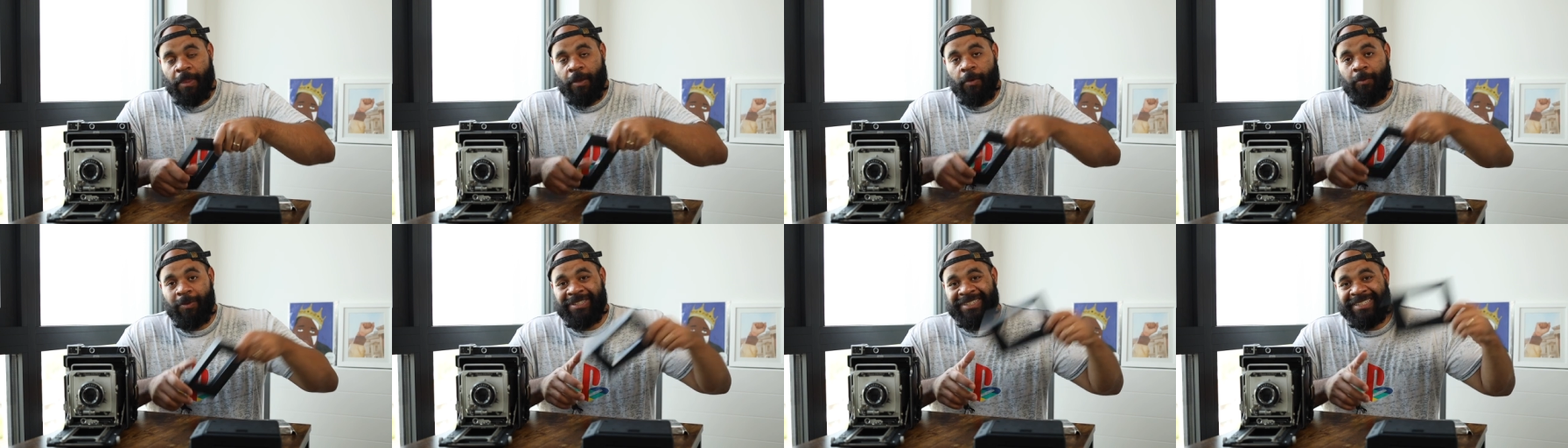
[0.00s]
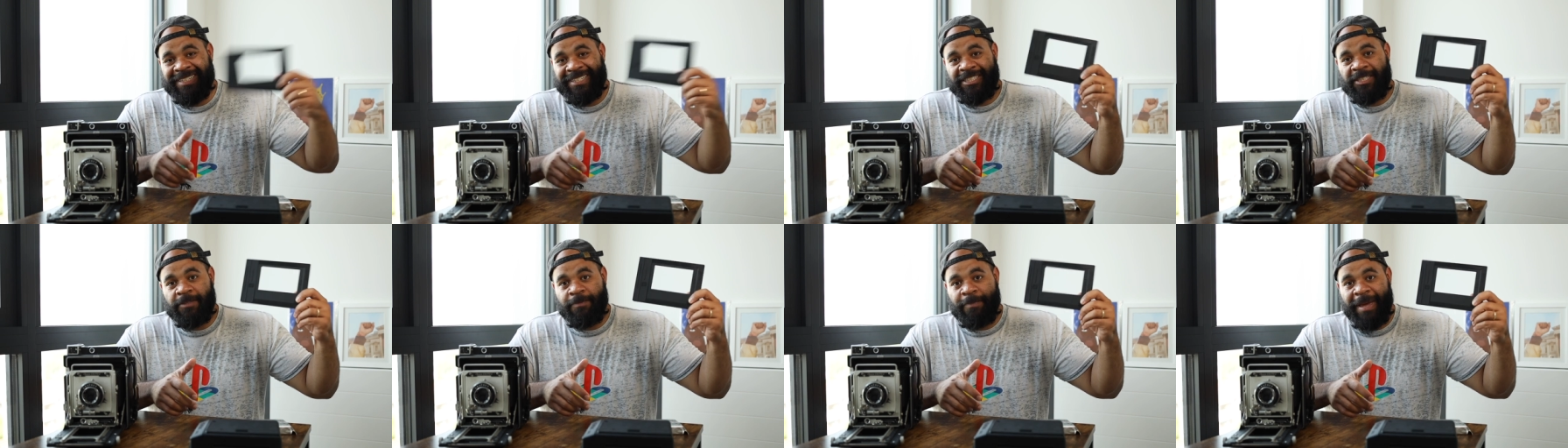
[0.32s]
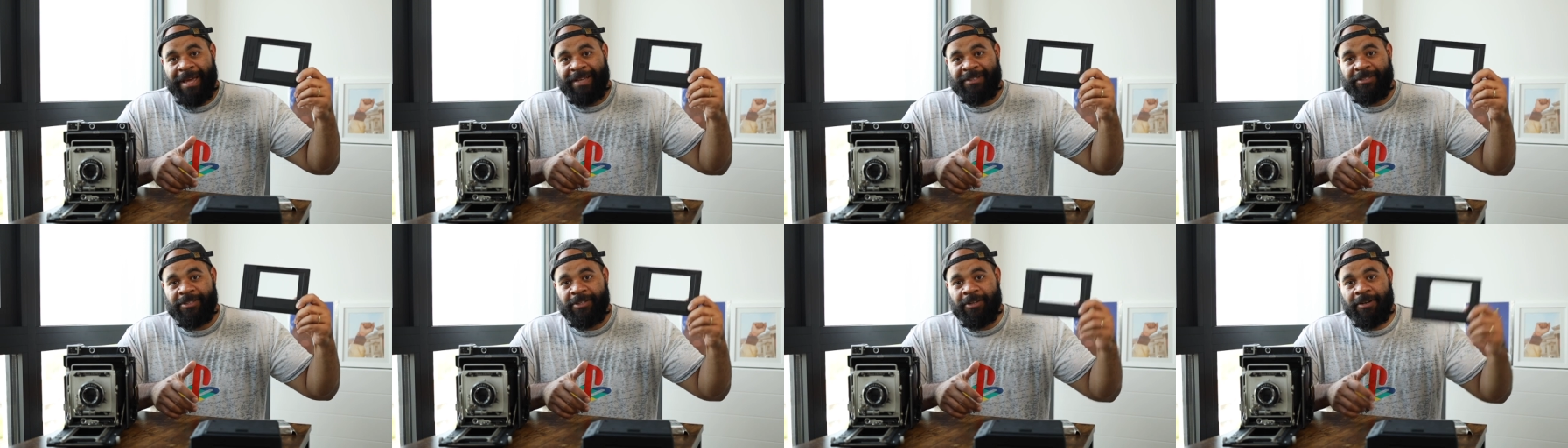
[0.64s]
with this
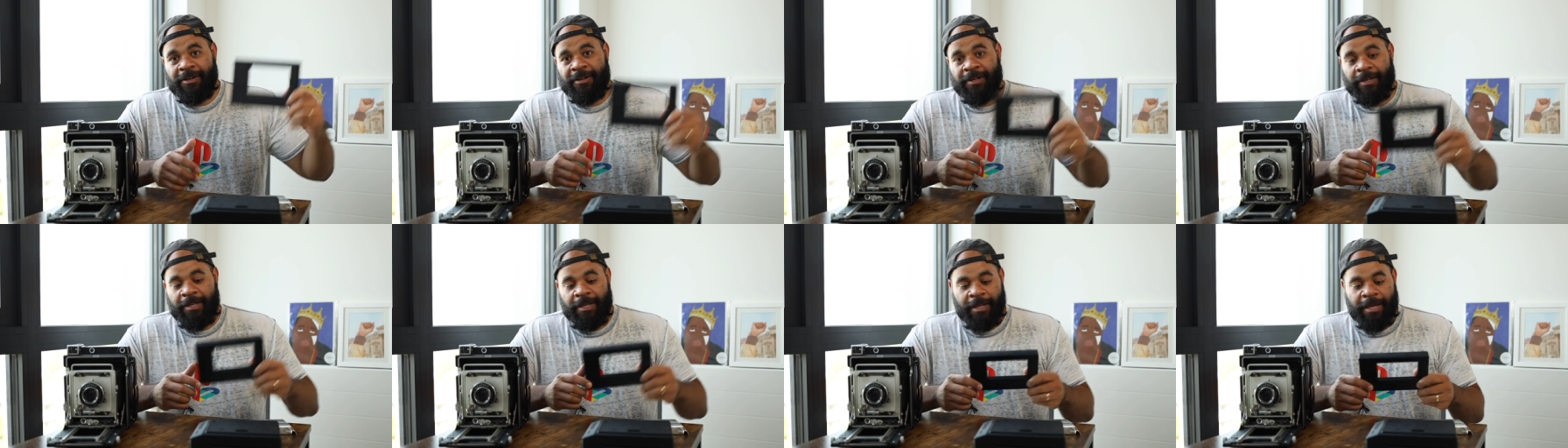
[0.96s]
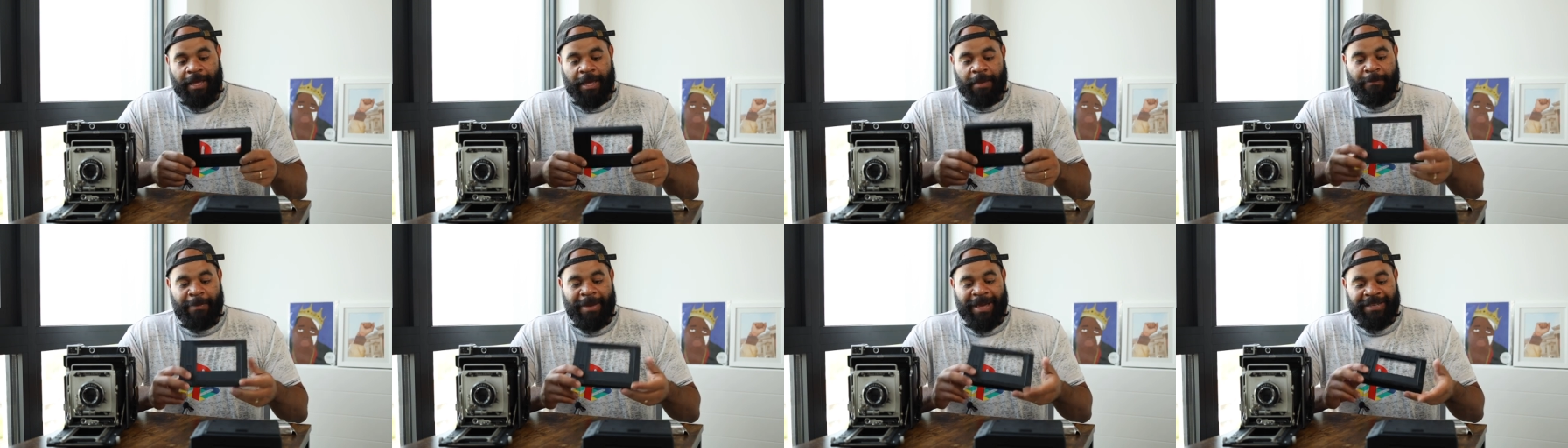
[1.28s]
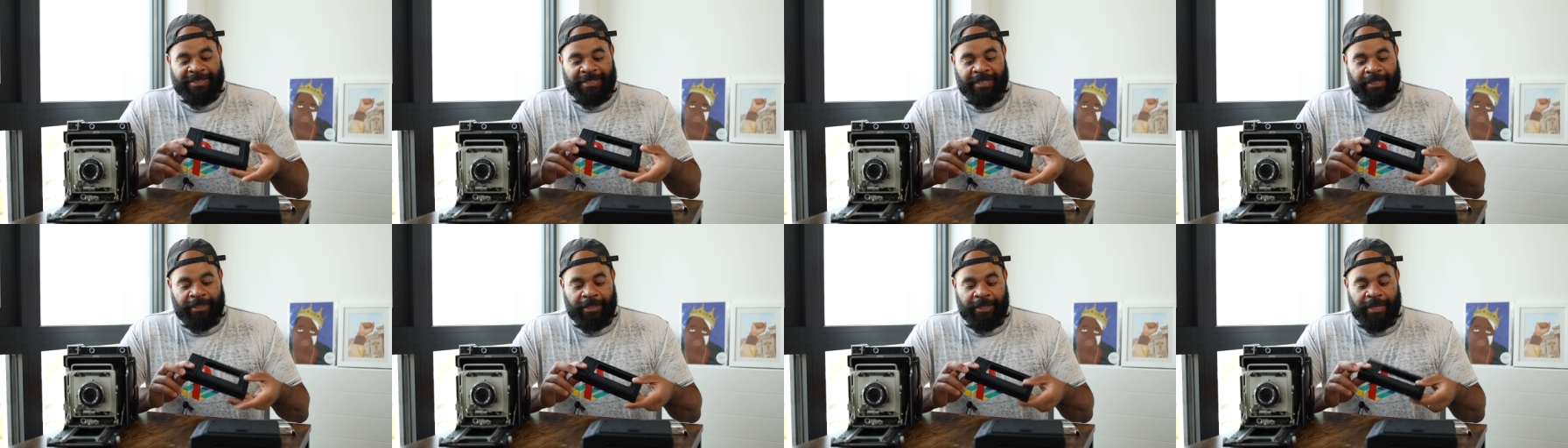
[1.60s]
spacer, it
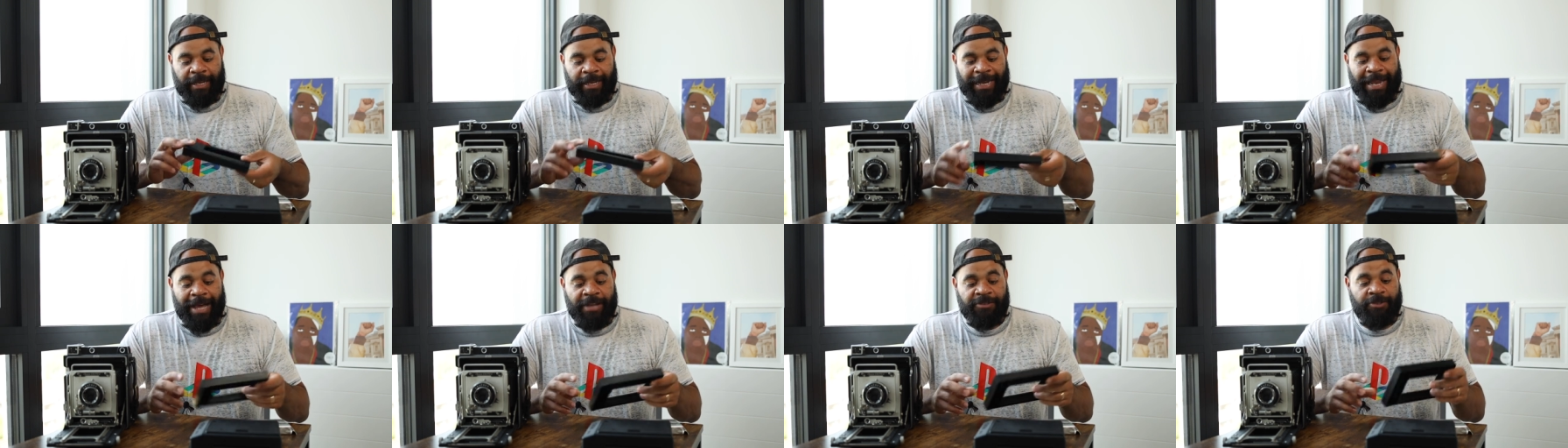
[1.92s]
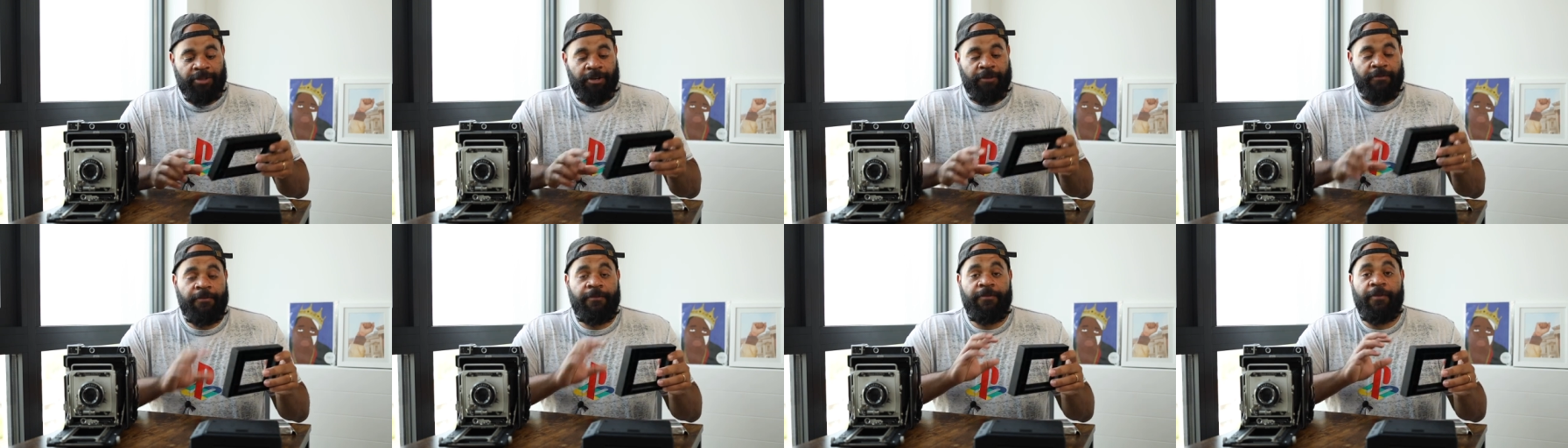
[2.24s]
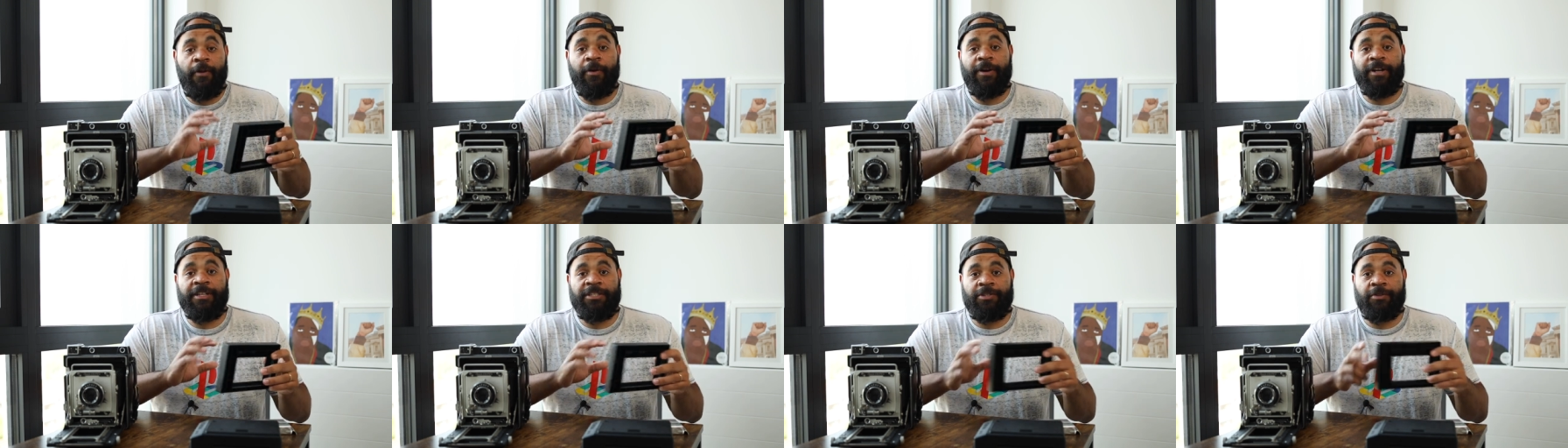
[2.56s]
basically allows you to
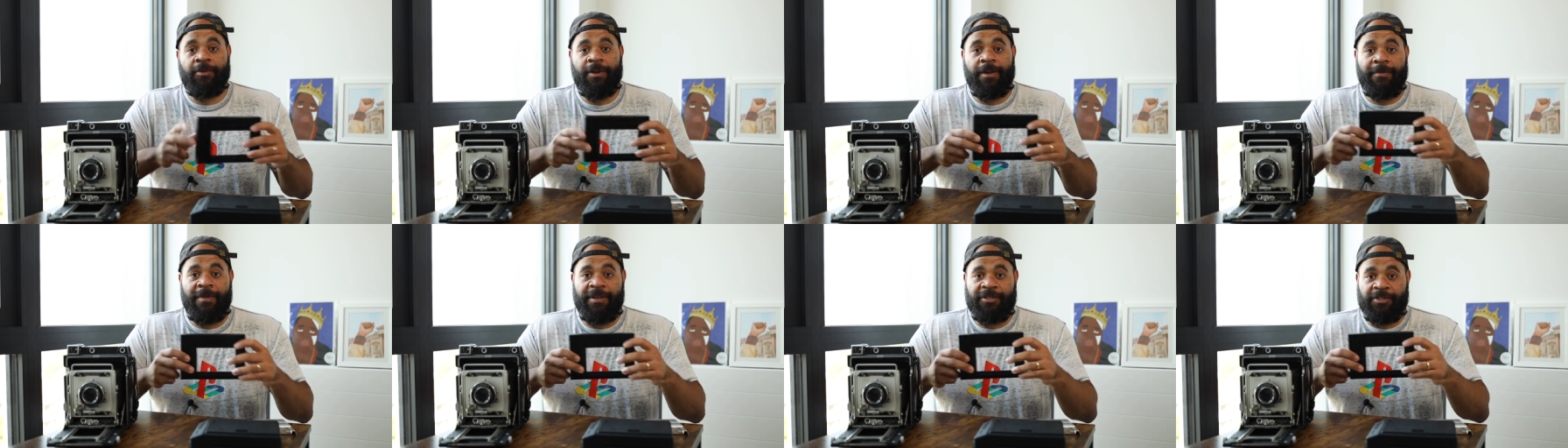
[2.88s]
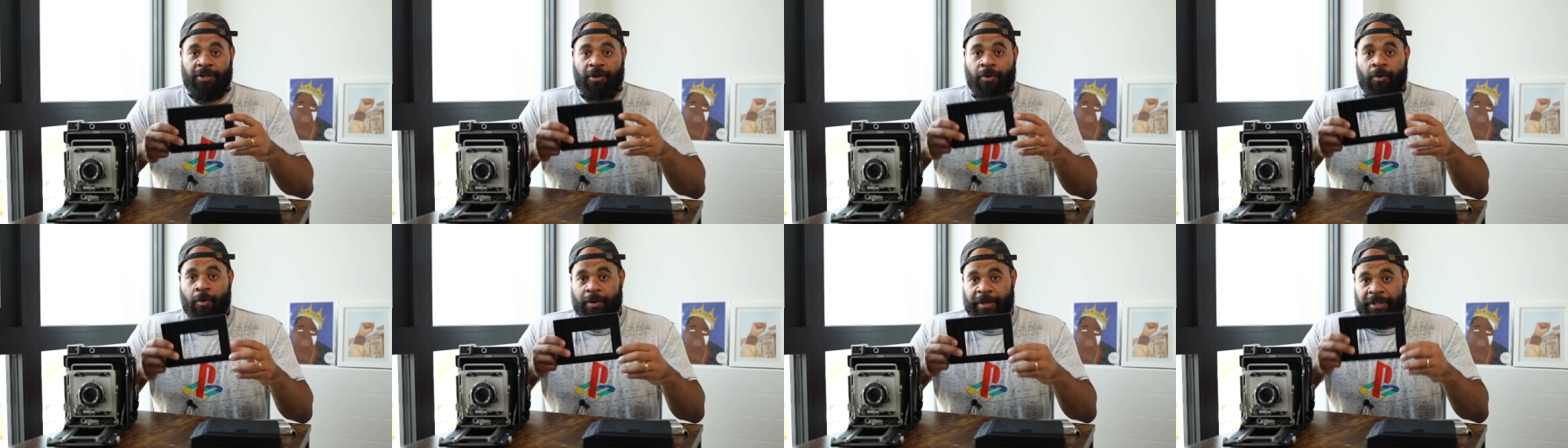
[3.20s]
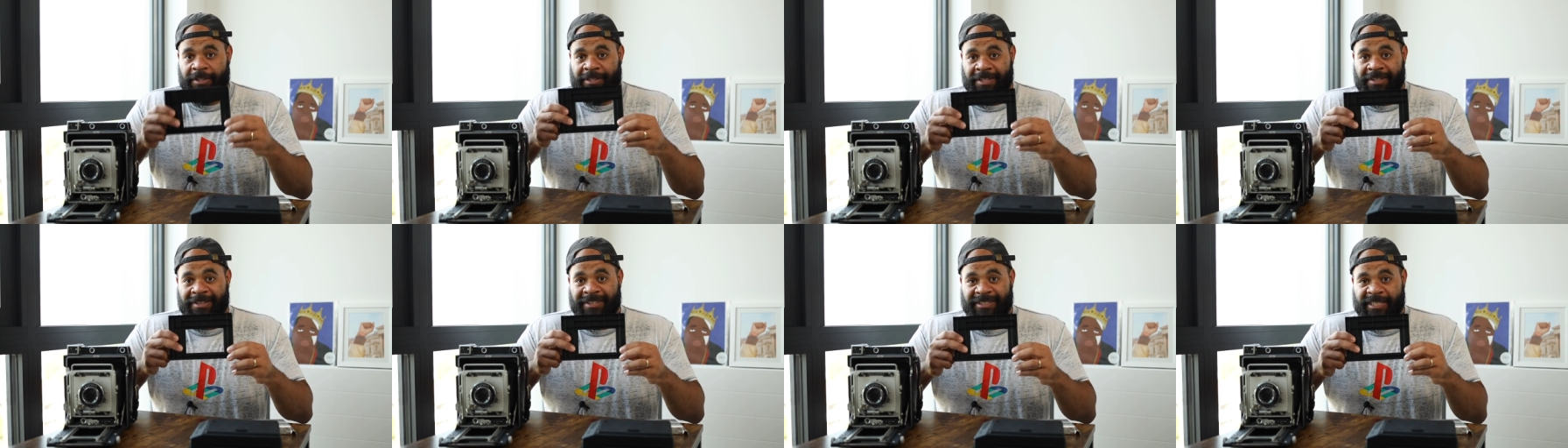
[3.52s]
focus your image
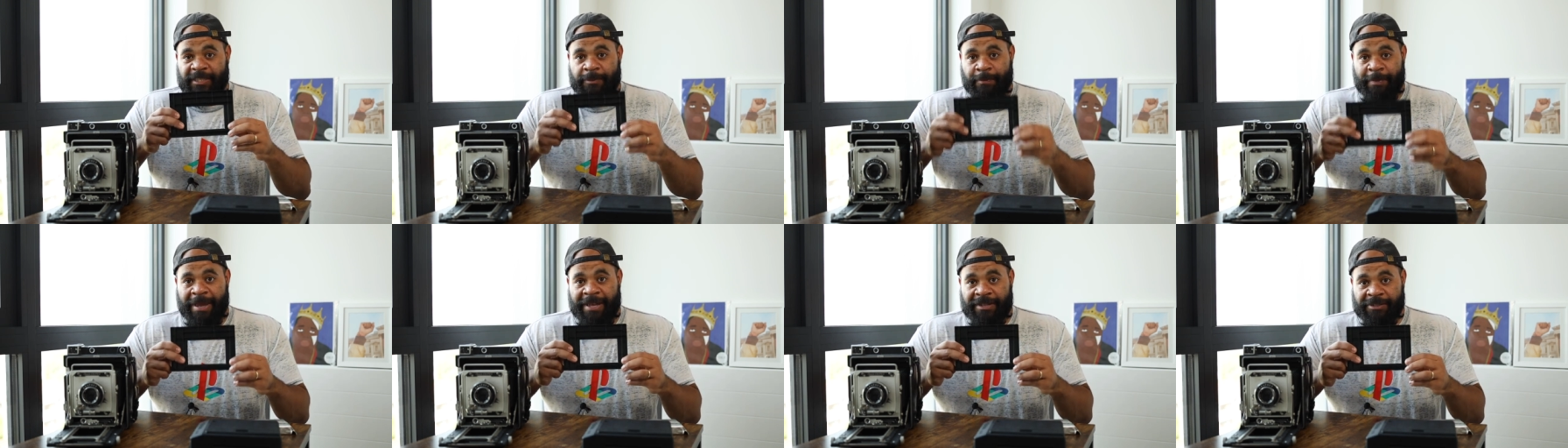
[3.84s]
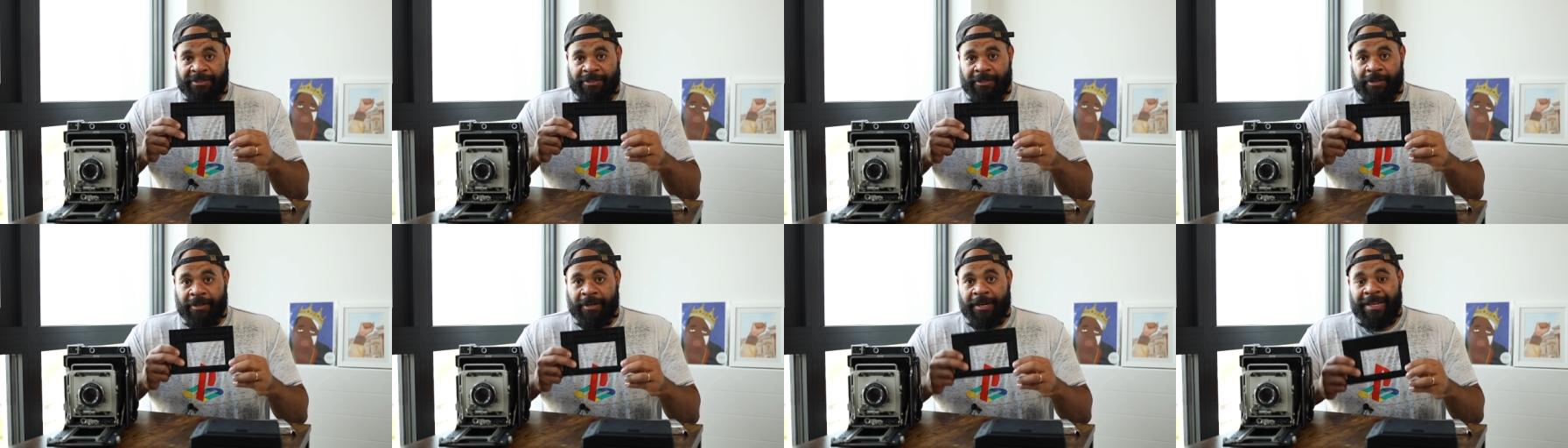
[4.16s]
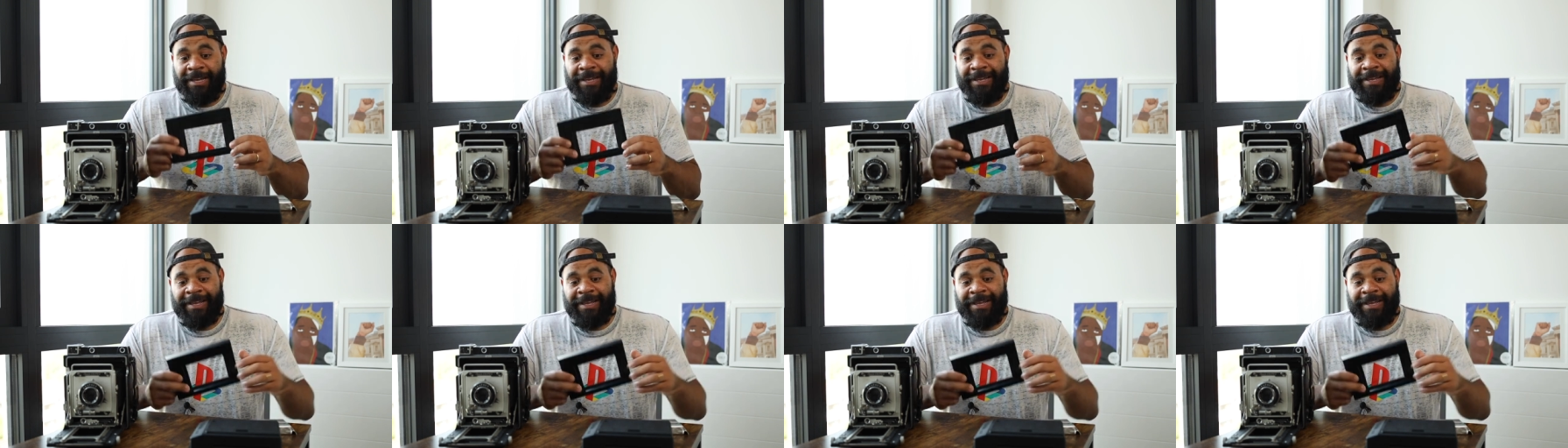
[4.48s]
according to this spacer,